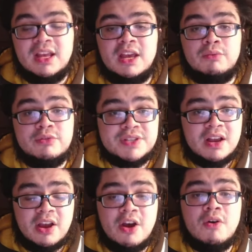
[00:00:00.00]
And Woo
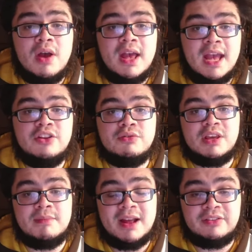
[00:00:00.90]
Suk Go and
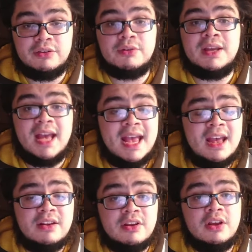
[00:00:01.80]
Yuki Matsui
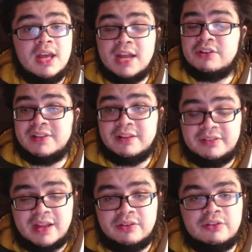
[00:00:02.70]
and Enyel De Los
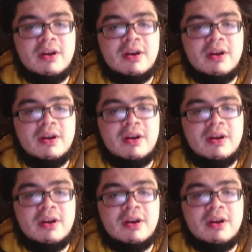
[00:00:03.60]
Santos.